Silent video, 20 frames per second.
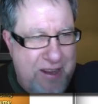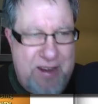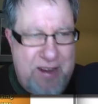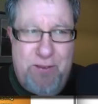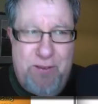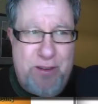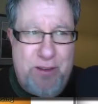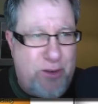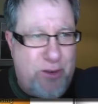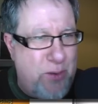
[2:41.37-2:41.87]

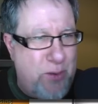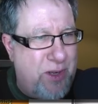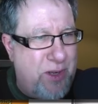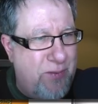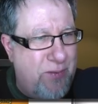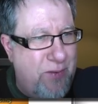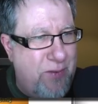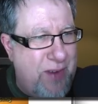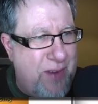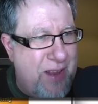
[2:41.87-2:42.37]
different sorts
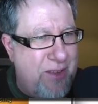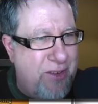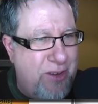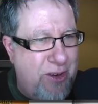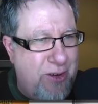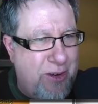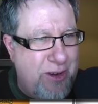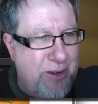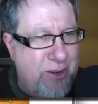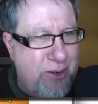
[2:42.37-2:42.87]
of events
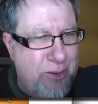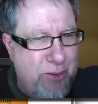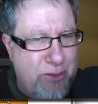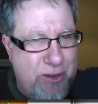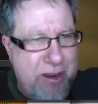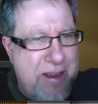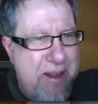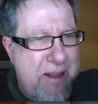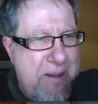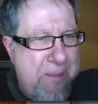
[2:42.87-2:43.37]
you can choose
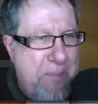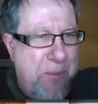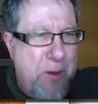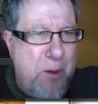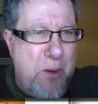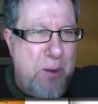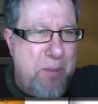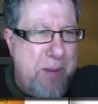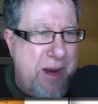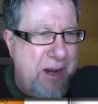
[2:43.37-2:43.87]

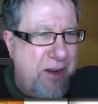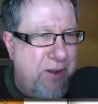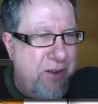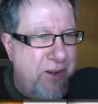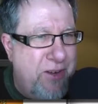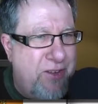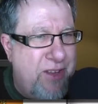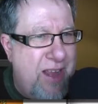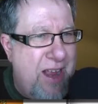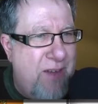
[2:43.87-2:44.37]
oh my
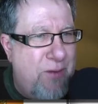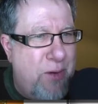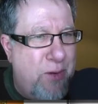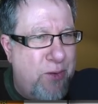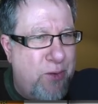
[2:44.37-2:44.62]
goodness they have all